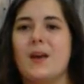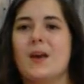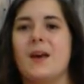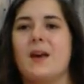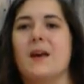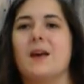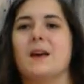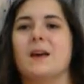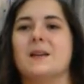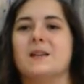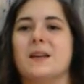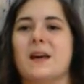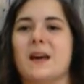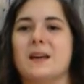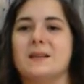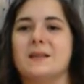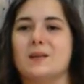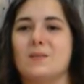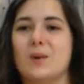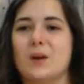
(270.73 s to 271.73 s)
And
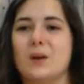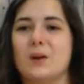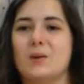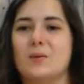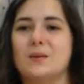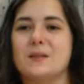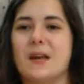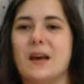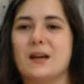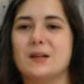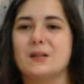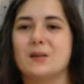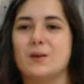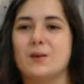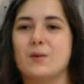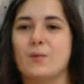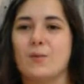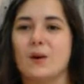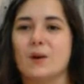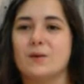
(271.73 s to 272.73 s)
as somebody who has
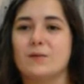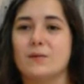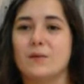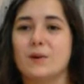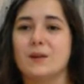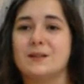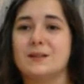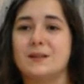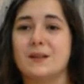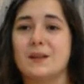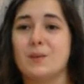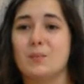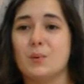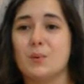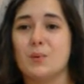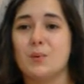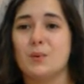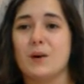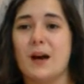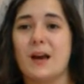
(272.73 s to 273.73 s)
actually worked for a city
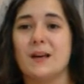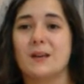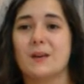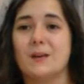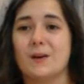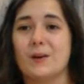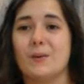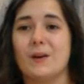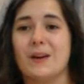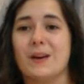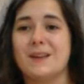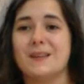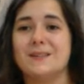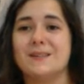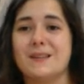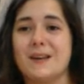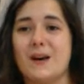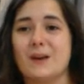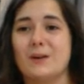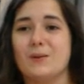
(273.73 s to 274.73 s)
pool, I can go ahead and
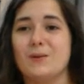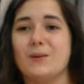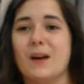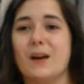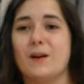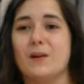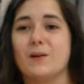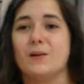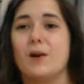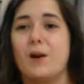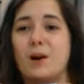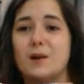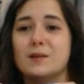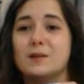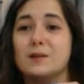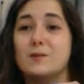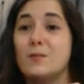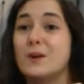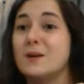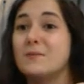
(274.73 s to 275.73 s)
tell you that cloth
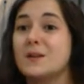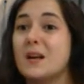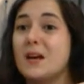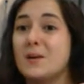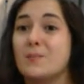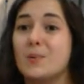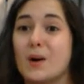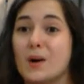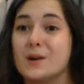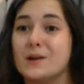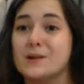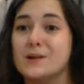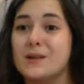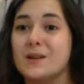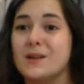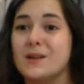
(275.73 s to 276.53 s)
swim diapers